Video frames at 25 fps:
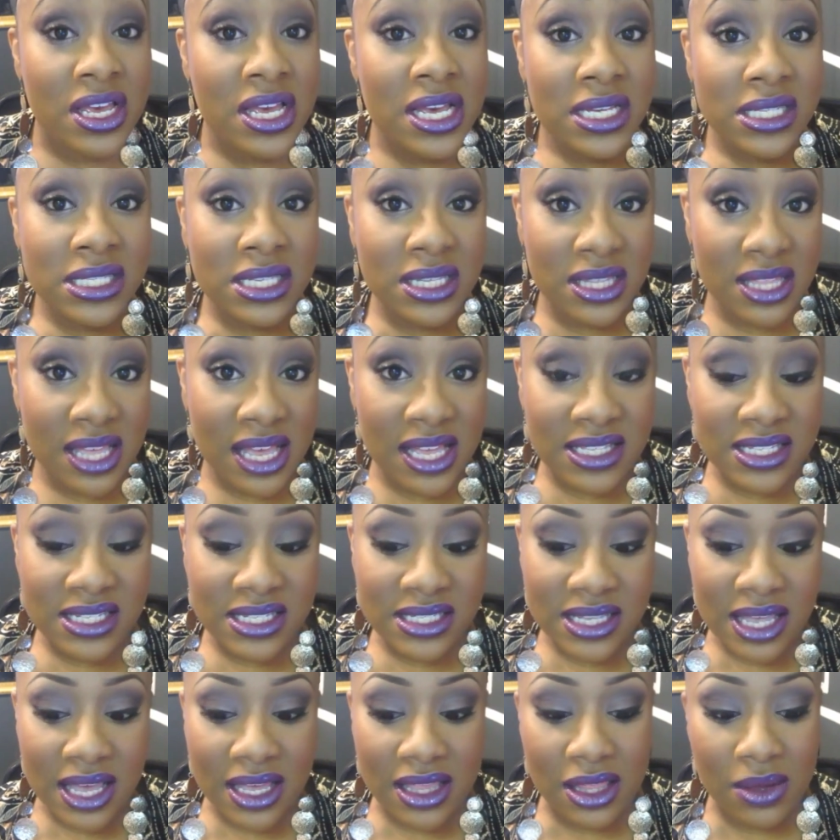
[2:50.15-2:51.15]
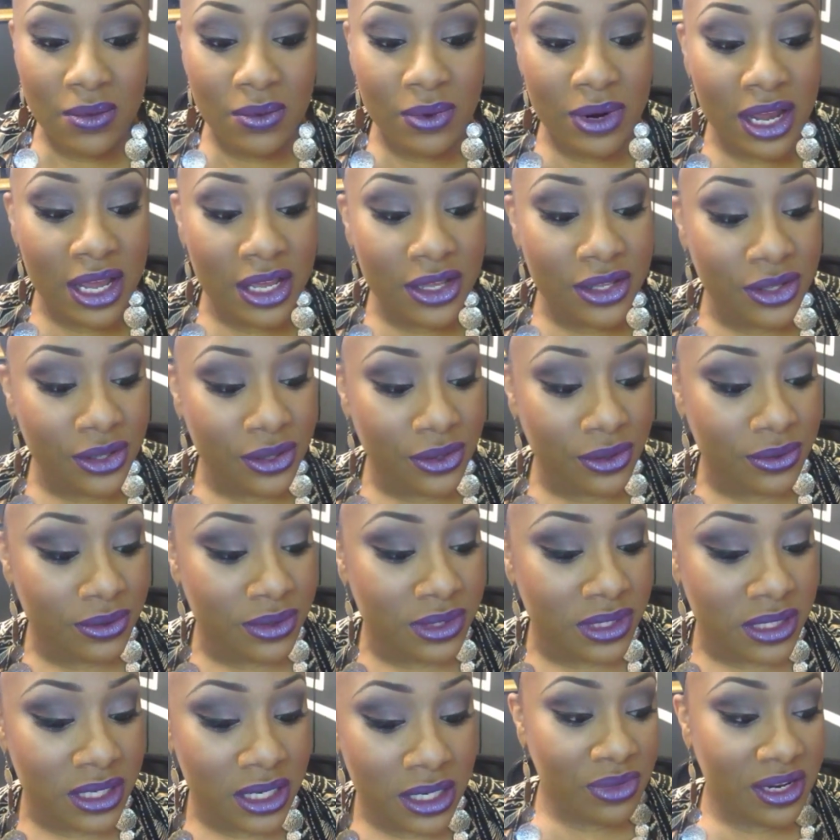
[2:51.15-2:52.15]
So that's exactly what I
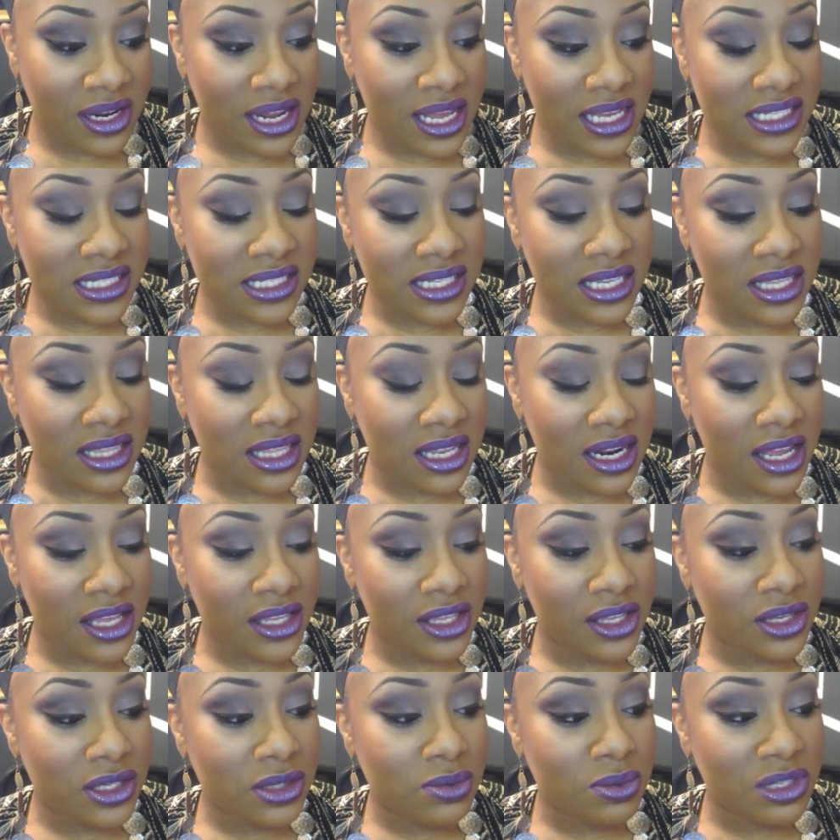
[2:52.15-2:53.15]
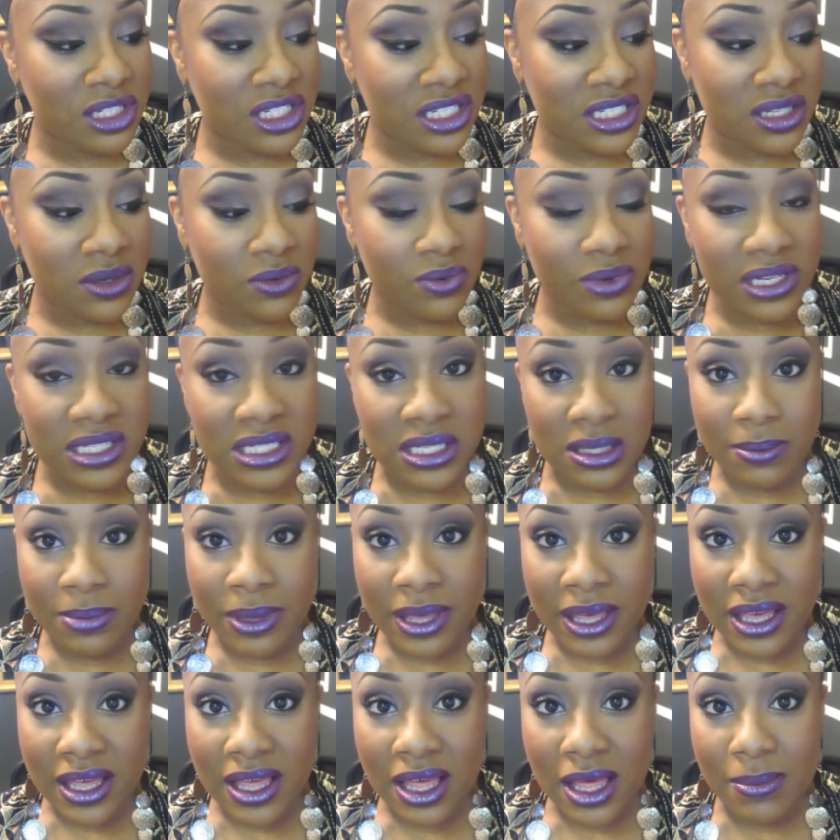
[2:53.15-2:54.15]
used. The next thing that I use, which is a recent
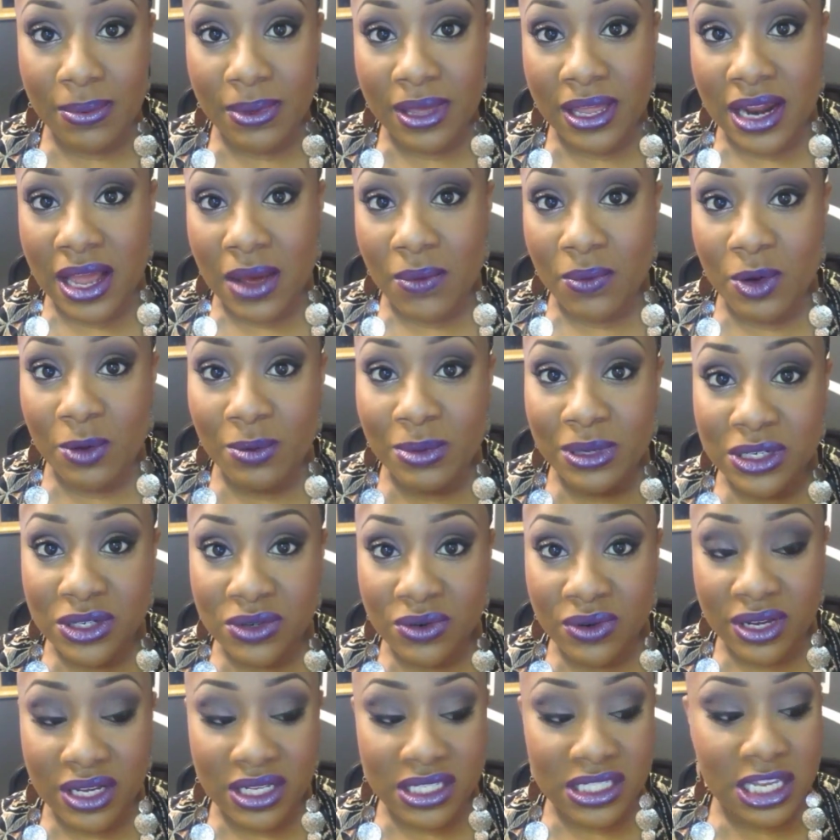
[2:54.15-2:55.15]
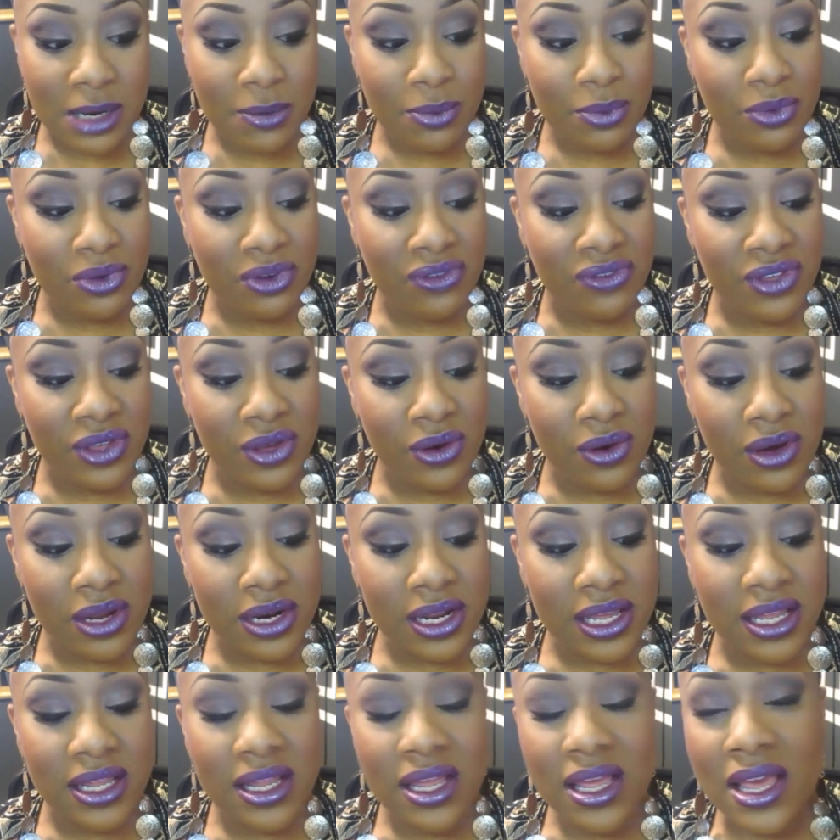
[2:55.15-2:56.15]
pickup, and I will be doing a separate review on
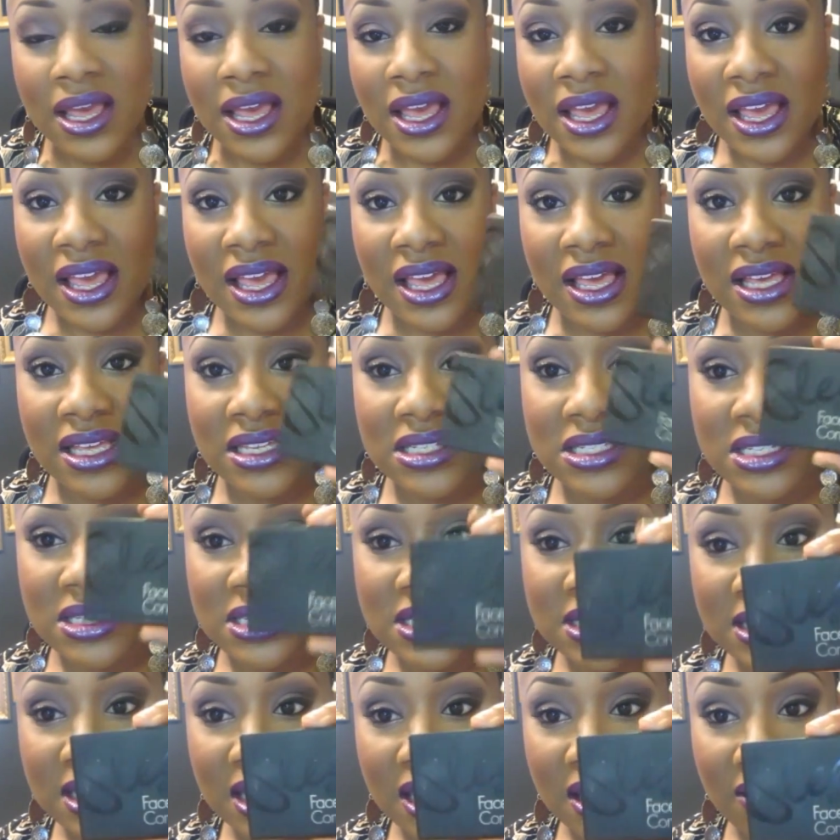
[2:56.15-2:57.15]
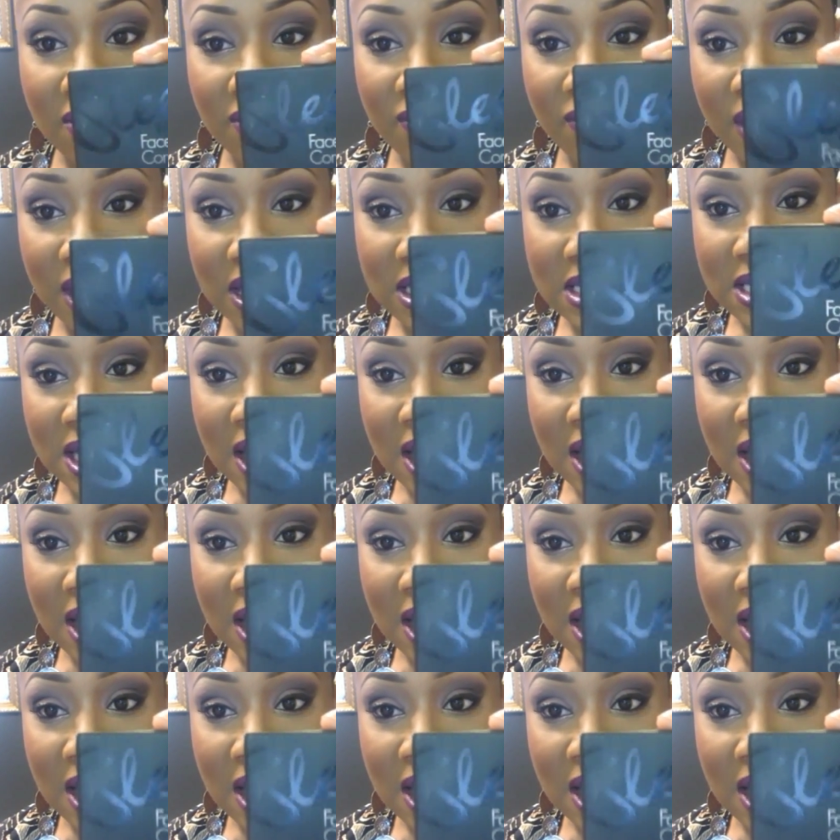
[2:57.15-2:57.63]
it, is the Sleek Face